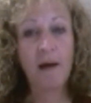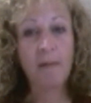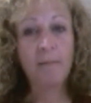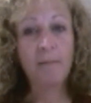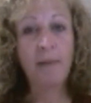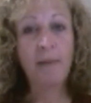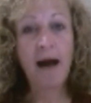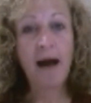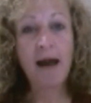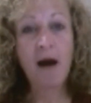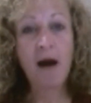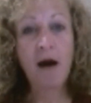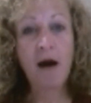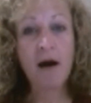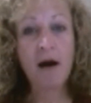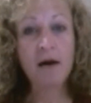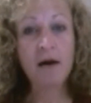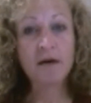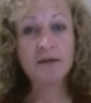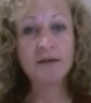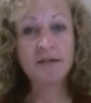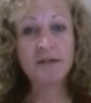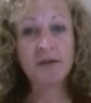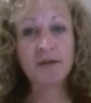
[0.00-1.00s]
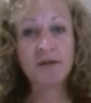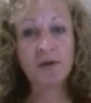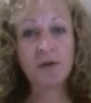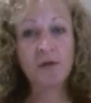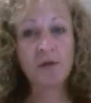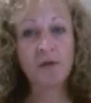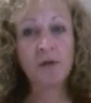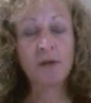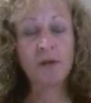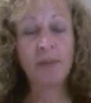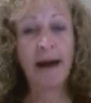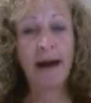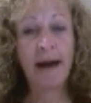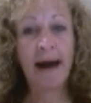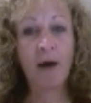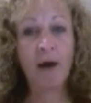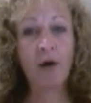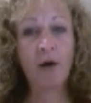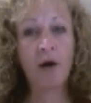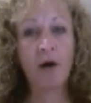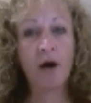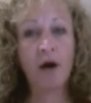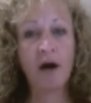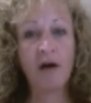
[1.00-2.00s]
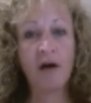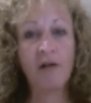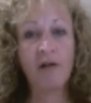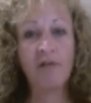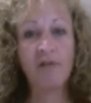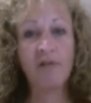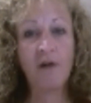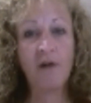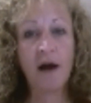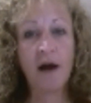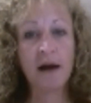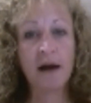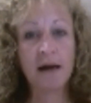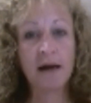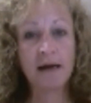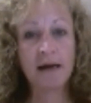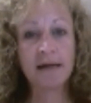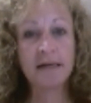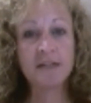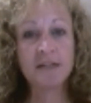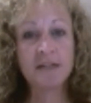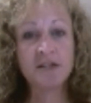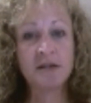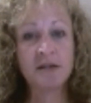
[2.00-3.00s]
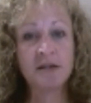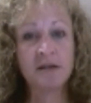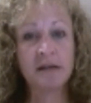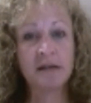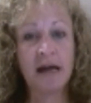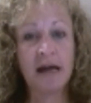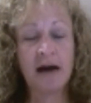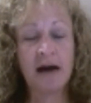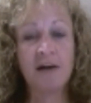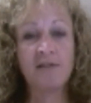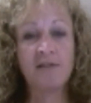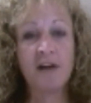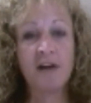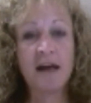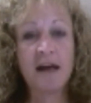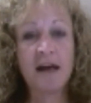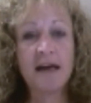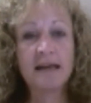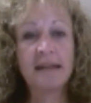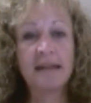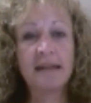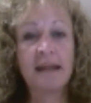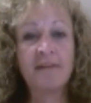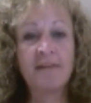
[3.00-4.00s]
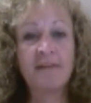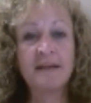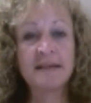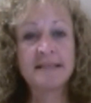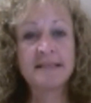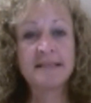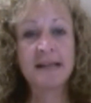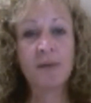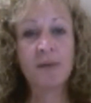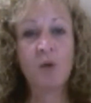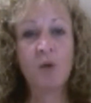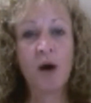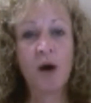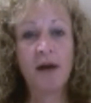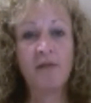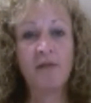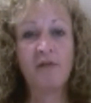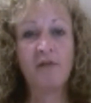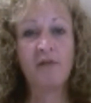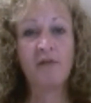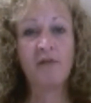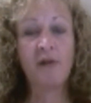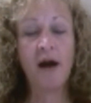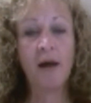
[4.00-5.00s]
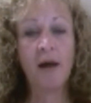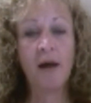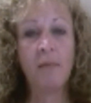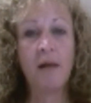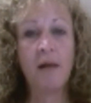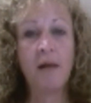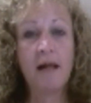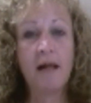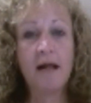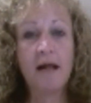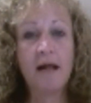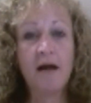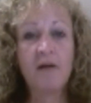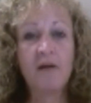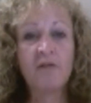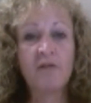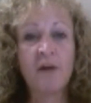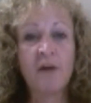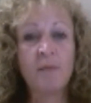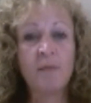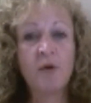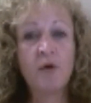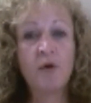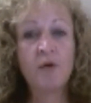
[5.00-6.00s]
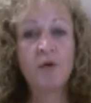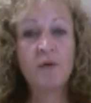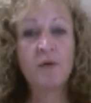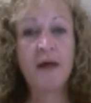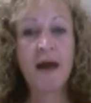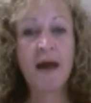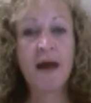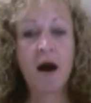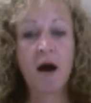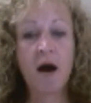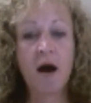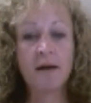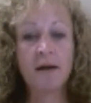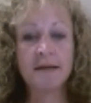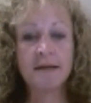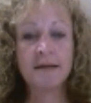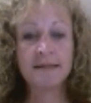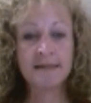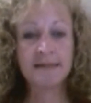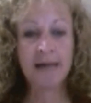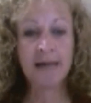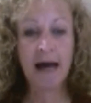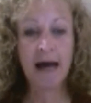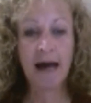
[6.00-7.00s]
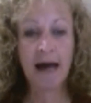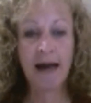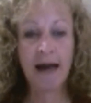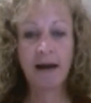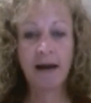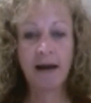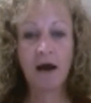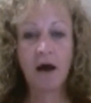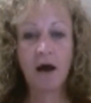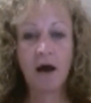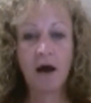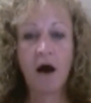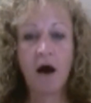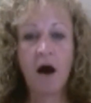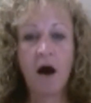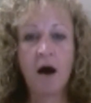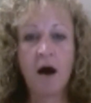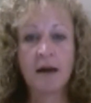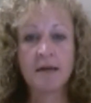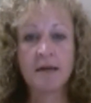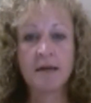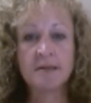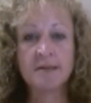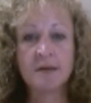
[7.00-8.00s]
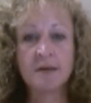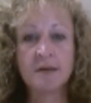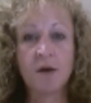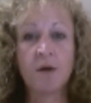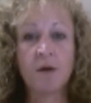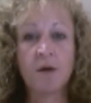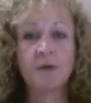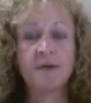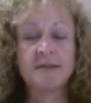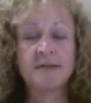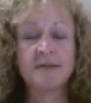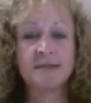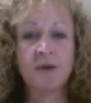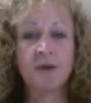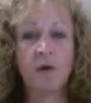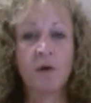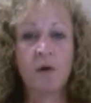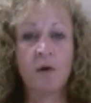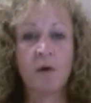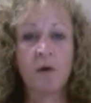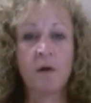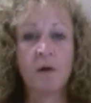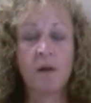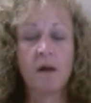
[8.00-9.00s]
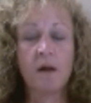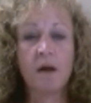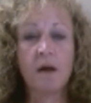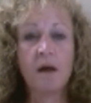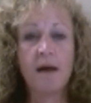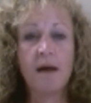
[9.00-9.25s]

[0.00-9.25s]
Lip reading: my heart to the power of unconditional love, loving someone from who they are inside on a soul-to-soul